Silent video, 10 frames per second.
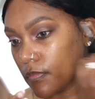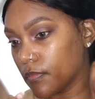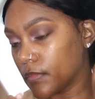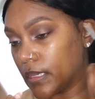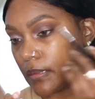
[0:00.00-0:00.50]

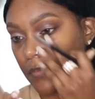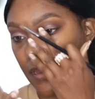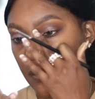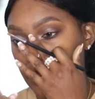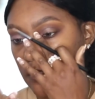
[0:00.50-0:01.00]
And I'm not
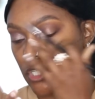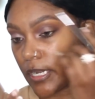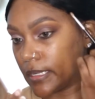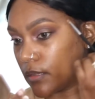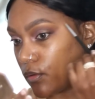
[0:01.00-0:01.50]
gonna
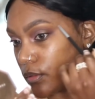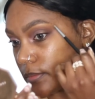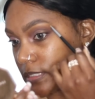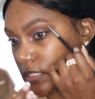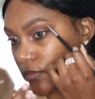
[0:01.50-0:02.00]
drag it all the way
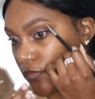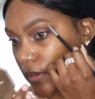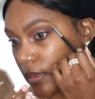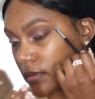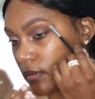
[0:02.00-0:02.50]
to the front.